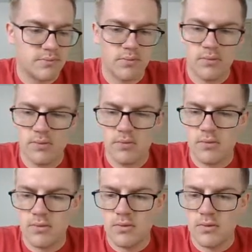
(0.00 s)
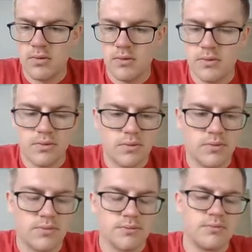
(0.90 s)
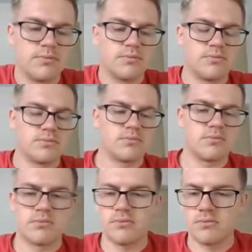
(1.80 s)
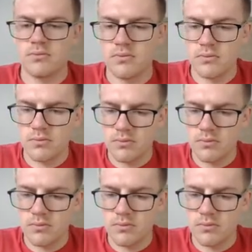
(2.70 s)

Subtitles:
Nothing is said.